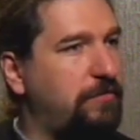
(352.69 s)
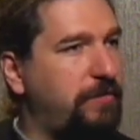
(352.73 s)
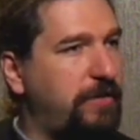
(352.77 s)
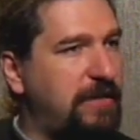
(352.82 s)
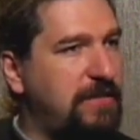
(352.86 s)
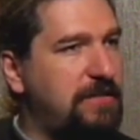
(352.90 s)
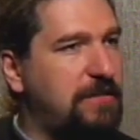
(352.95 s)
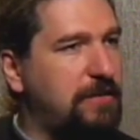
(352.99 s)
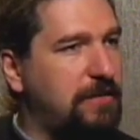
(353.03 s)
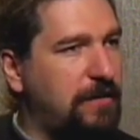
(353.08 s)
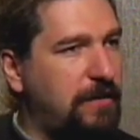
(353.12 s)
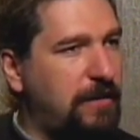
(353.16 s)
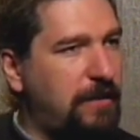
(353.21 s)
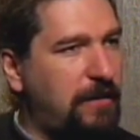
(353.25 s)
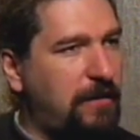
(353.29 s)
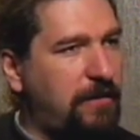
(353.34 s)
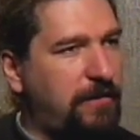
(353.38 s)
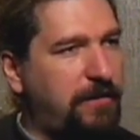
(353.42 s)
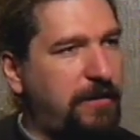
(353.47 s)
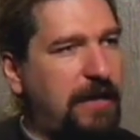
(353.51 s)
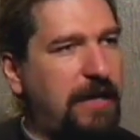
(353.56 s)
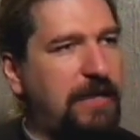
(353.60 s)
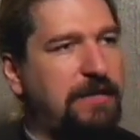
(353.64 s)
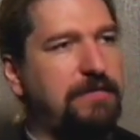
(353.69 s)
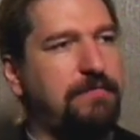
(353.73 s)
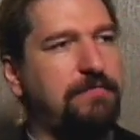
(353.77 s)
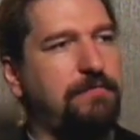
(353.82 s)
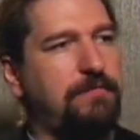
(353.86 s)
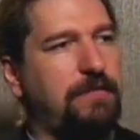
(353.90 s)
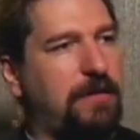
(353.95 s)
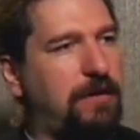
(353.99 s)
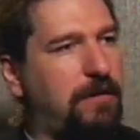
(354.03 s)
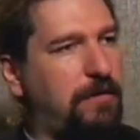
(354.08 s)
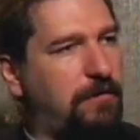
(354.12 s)
recently that,
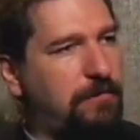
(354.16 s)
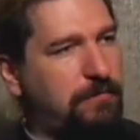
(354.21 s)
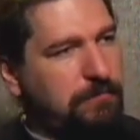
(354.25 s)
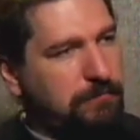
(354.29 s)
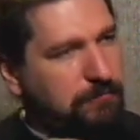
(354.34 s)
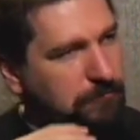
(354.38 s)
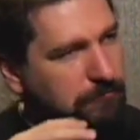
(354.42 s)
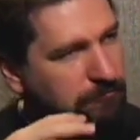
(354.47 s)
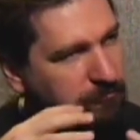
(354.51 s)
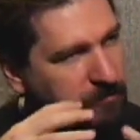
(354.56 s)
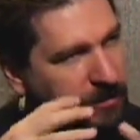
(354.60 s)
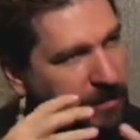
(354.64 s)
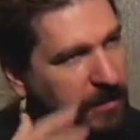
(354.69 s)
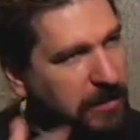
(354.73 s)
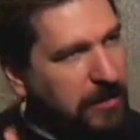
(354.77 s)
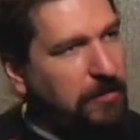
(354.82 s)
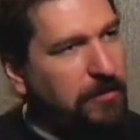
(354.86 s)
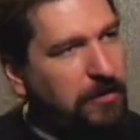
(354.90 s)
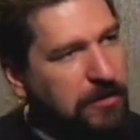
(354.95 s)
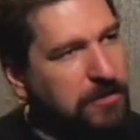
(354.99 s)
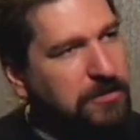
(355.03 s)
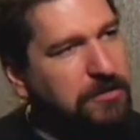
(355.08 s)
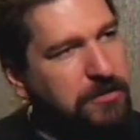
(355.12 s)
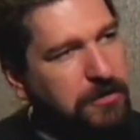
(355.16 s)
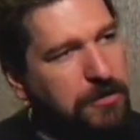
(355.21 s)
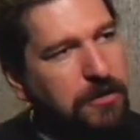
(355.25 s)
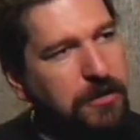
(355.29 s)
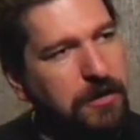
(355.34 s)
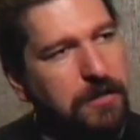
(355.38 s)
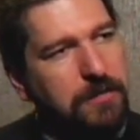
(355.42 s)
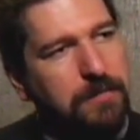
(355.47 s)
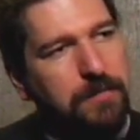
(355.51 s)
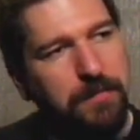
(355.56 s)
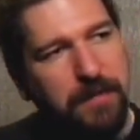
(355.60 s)
you know, really looked
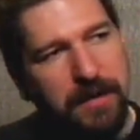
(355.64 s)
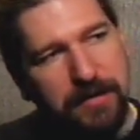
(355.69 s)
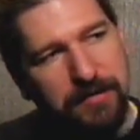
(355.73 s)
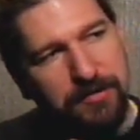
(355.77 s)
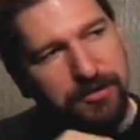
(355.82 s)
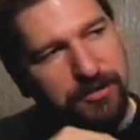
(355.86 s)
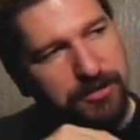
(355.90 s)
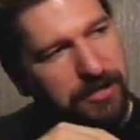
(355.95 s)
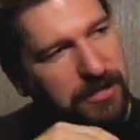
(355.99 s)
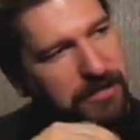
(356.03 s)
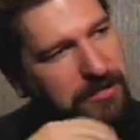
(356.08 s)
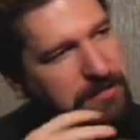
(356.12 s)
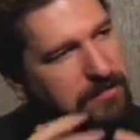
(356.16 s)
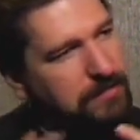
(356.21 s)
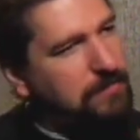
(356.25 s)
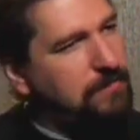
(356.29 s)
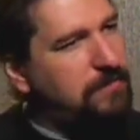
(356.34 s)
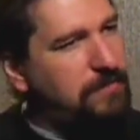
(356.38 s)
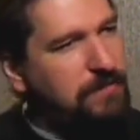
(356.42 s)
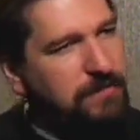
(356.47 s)
good, but just